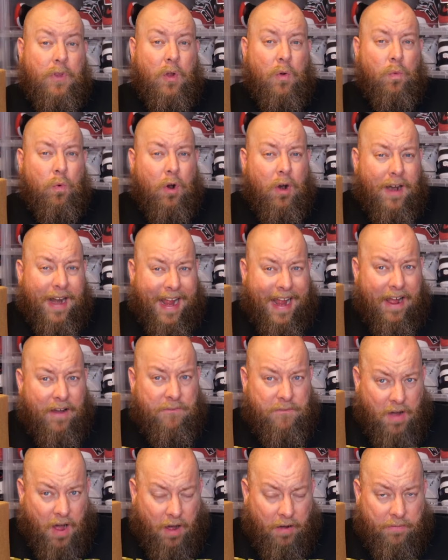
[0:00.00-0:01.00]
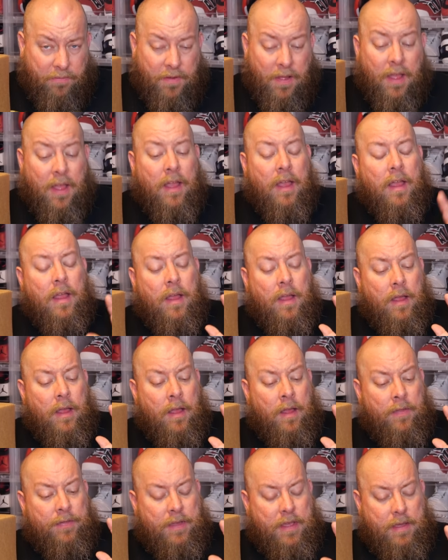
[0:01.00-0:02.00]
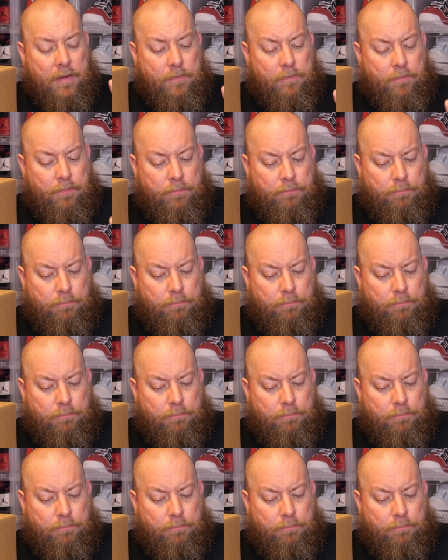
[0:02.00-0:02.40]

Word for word: were half off. The